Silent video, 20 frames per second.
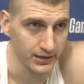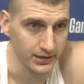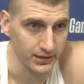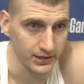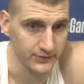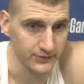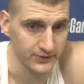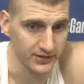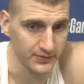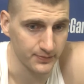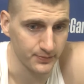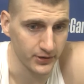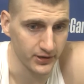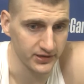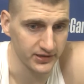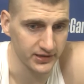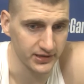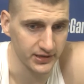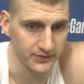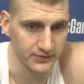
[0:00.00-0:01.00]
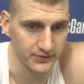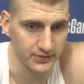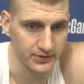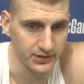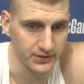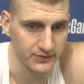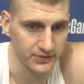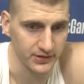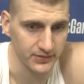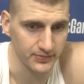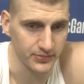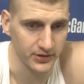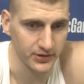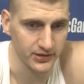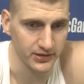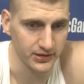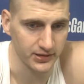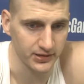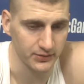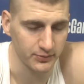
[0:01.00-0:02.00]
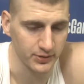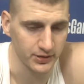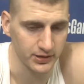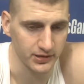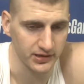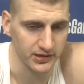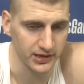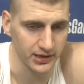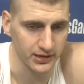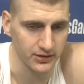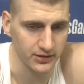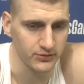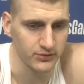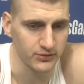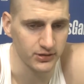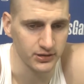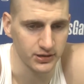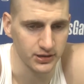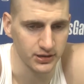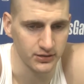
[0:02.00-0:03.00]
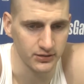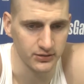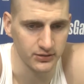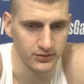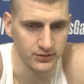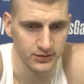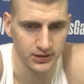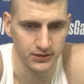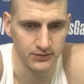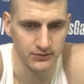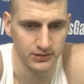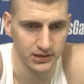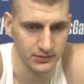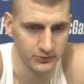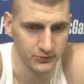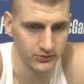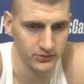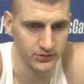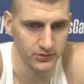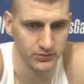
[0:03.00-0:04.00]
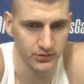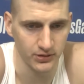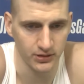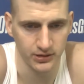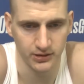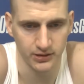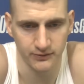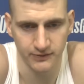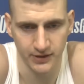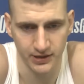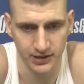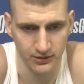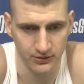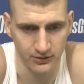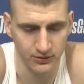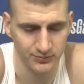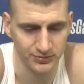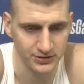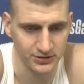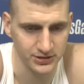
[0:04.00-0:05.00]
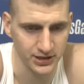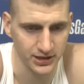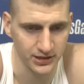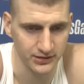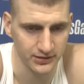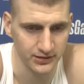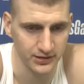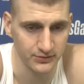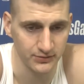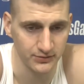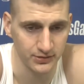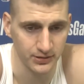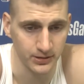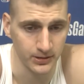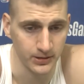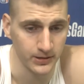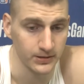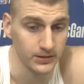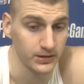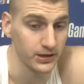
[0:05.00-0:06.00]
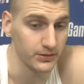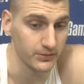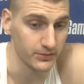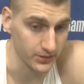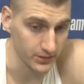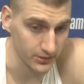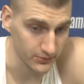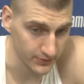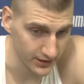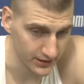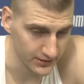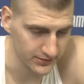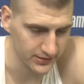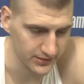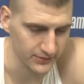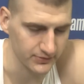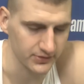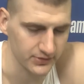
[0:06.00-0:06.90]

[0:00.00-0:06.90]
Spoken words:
it was positive. It was positive what the second unit did. You know, they moved about. They're finding open shots. They were aggressive.